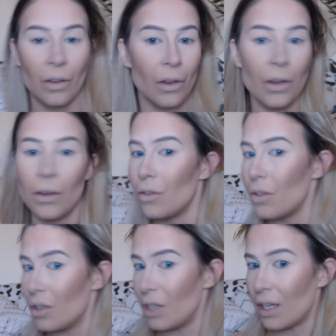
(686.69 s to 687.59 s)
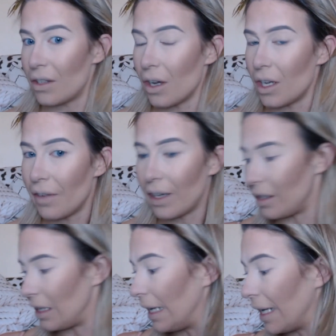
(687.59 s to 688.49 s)
So you can just see it's kind of
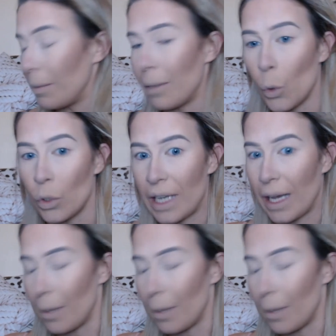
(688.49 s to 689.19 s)
added a little bit more